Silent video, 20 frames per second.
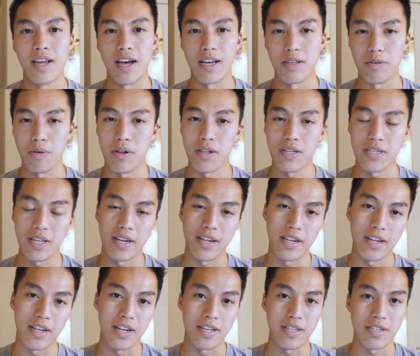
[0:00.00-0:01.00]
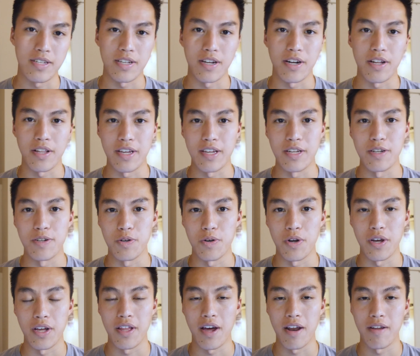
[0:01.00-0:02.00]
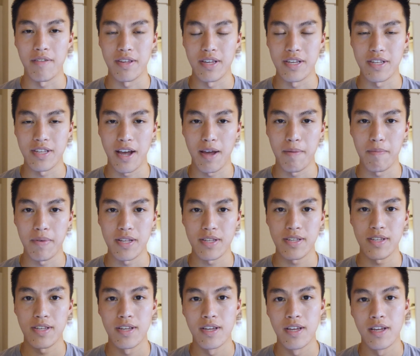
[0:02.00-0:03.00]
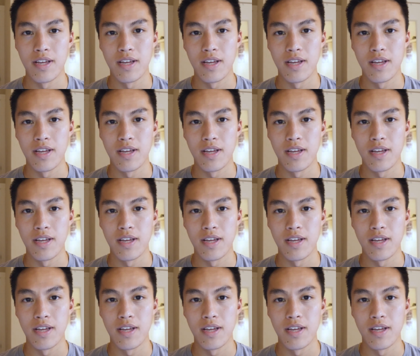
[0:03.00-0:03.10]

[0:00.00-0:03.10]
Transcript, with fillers: as well as I didn't necessarily enjoy a lot of the assignments.